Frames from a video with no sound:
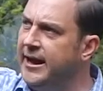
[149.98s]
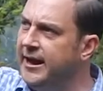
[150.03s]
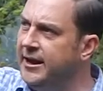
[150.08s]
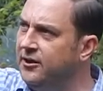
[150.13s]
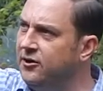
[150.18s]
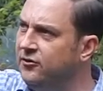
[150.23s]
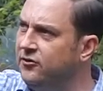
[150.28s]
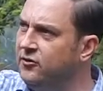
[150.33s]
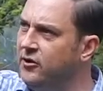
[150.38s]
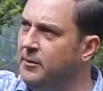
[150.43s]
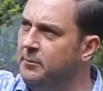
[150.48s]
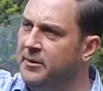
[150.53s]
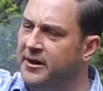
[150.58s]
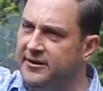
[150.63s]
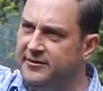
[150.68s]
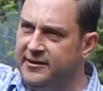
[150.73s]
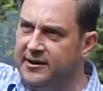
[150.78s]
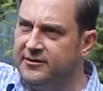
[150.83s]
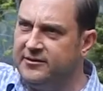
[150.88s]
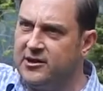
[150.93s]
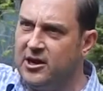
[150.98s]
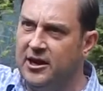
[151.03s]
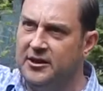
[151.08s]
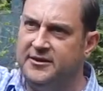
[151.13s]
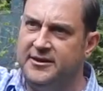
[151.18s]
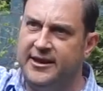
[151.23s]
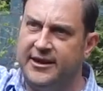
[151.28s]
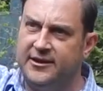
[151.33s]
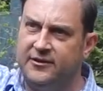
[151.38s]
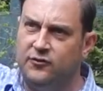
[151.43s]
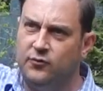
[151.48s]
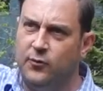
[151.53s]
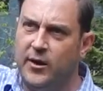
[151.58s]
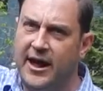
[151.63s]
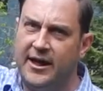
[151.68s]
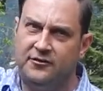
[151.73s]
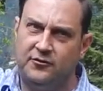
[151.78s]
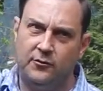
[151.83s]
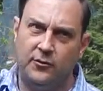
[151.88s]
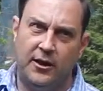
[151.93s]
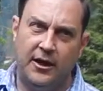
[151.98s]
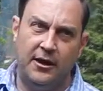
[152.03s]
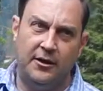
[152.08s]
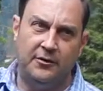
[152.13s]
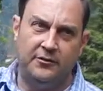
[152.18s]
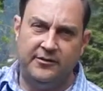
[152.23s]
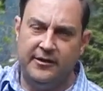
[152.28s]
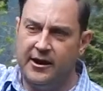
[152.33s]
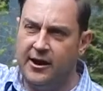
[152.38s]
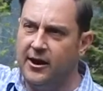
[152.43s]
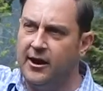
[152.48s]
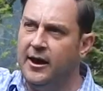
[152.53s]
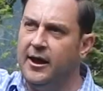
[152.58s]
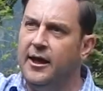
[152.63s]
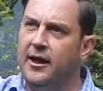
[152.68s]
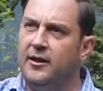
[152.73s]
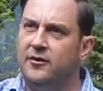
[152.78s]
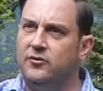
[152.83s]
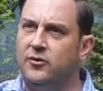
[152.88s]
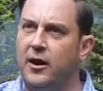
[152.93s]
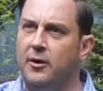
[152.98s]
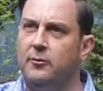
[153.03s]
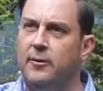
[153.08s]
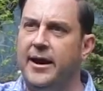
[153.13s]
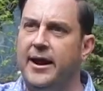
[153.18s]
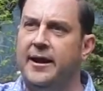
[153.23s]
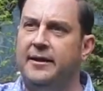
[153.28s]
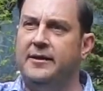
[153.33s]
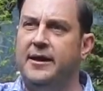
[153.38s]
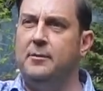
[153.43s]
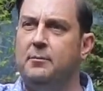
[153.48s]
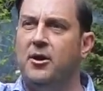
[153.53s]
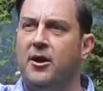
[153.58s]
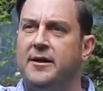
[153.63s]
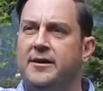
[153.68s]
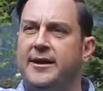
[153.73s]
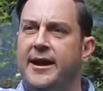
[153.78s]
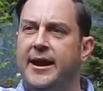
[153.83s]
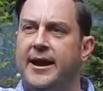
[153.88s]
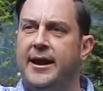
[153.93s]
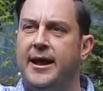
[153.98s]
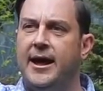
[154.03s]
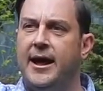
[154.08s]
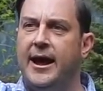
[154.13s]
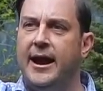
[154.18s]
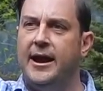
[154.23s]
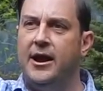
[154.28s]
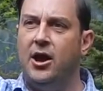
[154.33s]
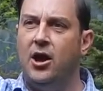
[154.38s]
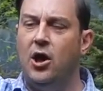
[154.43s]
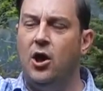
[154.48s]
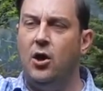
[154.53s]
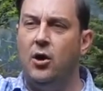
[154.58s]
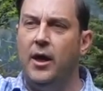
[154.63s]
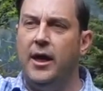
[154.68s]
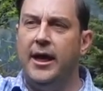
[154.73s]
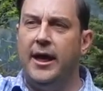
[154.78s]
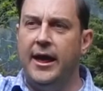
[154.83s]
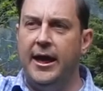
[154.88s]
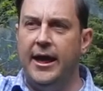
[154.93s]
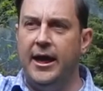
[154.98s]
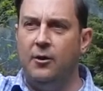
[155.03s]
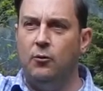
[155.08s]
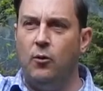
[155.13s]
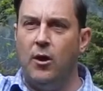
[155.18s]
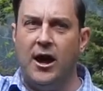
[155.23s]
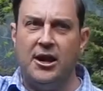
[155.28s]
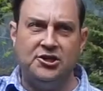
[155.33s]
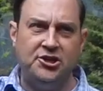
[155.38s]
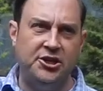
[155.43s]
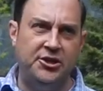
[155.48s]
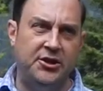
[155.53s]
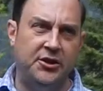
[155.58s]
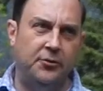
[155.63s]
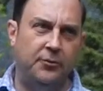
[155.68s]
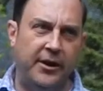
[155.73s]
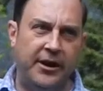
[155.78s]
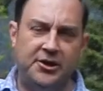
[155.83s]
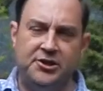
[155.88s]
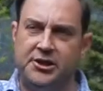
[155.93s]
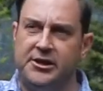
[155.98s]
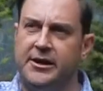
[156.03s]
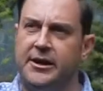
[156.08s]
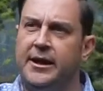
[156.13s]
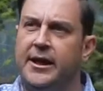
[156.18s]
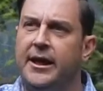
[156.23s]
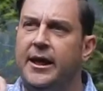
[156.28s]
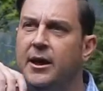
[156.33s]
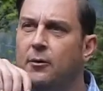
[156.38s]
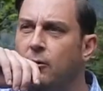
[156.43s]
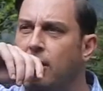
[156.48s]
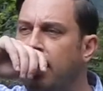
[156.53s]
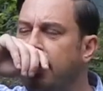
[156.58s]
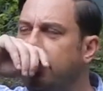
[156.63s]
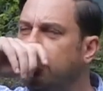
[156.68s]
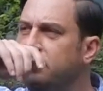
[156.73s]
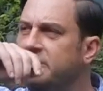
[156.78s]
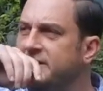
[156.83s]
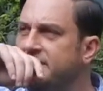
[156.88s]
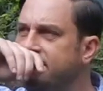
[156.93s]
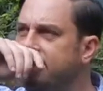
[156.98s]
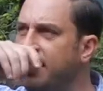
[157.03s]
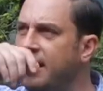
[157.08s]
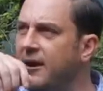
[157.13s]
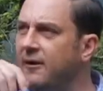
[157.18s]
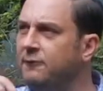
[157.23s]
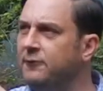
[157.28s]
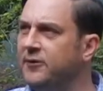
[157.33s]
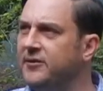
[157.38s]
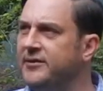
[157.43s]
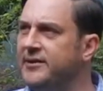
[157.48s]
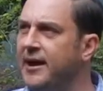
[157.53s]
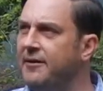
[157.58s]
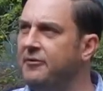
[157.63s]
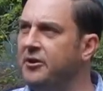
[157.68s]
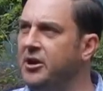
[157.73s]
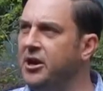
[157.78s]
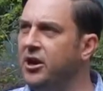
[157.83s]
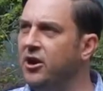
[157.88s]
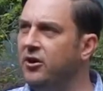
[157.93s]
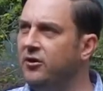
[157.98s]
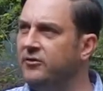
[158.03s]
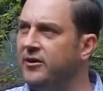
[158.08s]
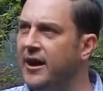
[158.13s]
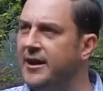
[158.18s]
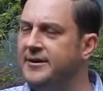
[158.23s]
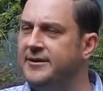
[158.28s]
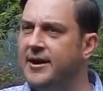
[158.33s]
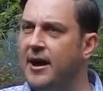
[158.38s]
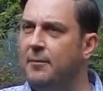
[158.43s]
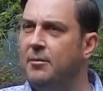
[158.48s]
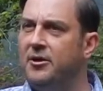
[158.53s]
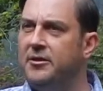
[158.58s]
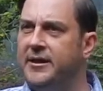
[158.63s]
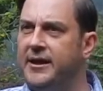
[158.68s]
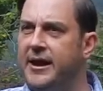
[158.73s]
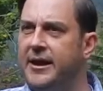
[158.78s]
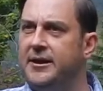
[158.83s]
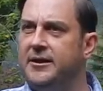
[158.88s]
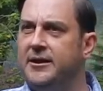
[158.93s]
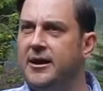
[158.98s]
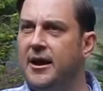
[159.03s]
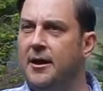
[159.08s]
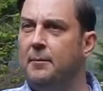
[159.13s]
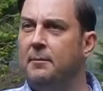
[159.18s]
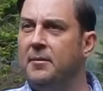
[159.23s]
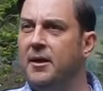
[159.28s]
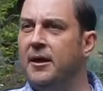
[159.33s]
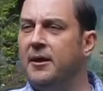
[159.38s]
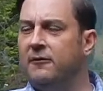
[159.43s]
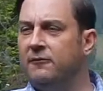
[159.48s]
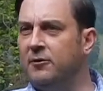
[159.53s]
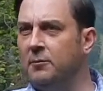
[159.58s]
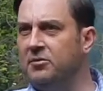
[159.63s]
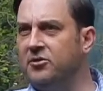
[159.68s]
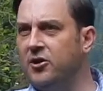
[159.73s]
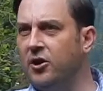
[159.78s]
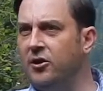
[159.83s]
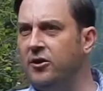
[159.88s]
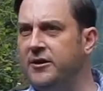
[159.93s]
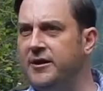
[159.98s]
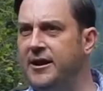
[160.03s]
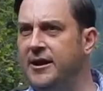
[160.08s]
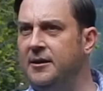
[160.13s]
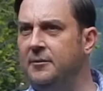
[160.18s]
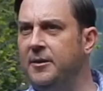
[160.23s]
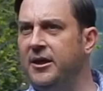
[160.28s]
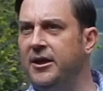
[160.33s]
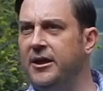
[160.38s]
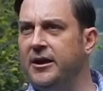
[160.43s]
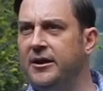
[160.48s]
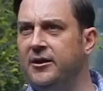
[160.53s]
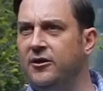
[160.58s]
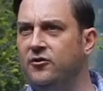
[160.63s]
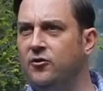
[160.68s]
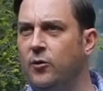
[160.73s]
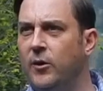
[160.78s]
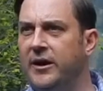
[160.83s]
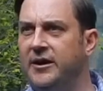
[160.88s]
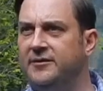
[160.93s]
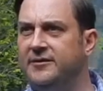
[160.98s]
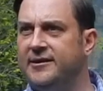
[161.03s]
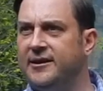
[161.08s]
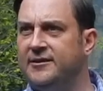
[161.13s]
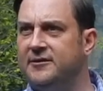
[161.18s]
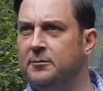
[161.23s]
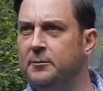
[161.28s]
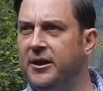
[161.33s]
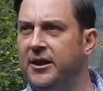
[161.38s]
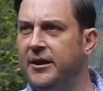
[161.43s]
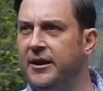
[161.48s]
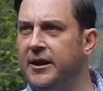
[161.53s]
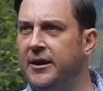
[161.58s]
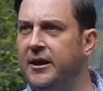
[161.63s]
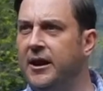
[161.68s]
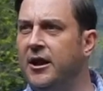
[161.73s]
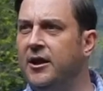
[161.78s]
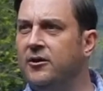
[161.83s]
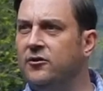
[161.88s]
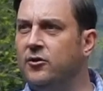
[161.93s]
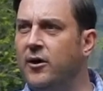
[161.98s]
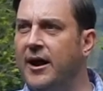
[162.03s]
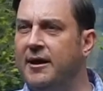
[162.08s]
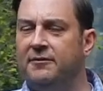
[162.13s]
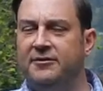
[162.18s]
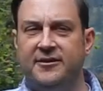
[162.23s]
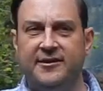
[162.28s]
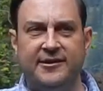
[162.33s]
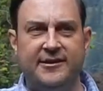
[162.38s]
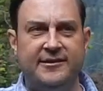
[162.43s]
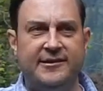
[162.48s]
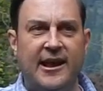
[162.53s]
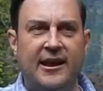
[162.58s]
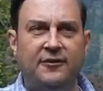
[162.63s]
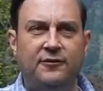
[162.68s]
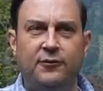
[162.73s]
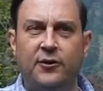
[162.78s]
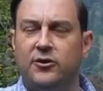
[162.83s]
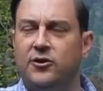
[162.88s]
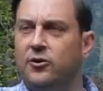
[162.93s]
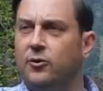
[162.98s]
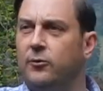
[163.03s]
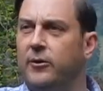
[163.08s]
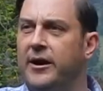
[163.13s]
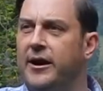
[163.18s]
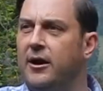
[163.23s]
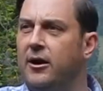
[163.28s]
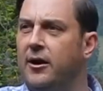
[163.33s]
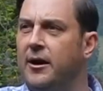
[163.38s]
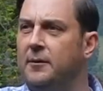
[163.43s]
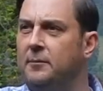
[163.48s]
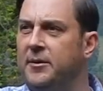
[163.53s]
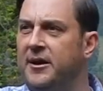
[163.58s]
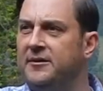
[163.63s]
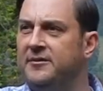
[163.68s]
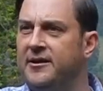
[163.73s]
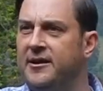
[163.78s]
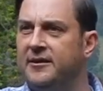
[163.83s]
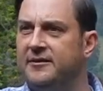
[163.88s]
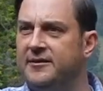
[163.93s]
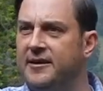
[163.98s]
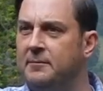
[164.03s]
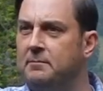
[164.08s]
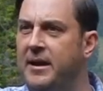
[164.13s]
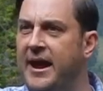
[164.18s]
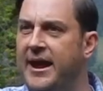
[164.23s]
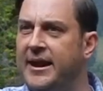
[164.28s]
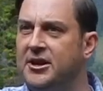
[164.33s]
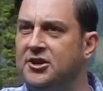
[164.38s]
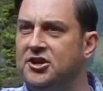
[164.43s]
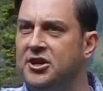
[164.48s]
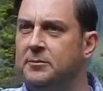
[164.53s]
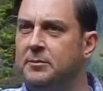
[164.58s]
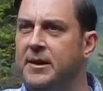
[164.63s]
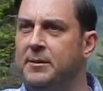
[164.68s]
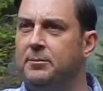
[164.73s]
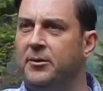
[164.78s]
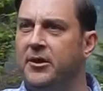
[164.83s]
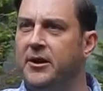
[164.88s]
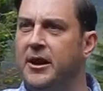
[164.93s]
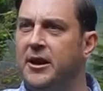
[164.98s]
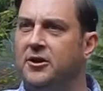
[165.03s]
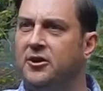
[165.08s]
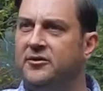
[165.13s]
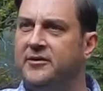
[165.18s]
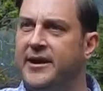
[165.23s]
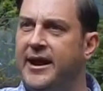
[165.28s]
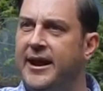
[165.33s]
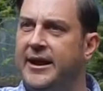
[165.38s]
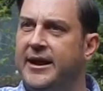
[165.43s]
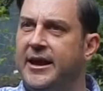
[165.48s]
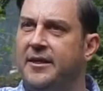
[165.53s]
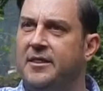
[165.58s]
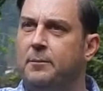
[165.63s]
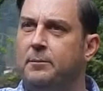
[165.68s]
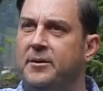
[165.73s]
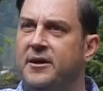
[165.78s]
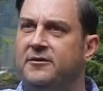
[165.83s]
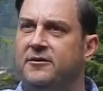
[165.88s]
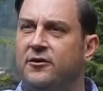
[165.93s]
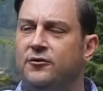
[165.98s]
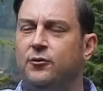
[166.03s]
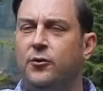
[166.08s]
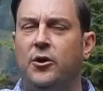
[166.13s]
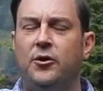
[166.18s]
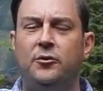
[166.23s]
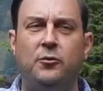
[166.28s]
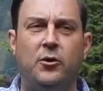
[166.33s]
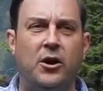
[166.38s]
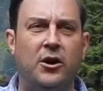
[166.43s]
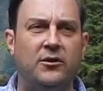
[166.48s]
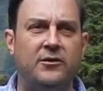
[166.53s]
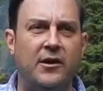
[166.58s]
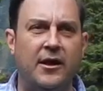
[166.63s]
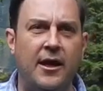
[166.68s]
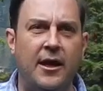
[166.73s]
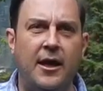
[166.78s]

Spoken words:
industry business called Tickets West while I was there. So I ran the Montana, Idaho, and Washington region. While I was there for 7 years, I doubled the income from $13 million to $26 million. So I have a successful career in business and managing people and understanding how the business world works.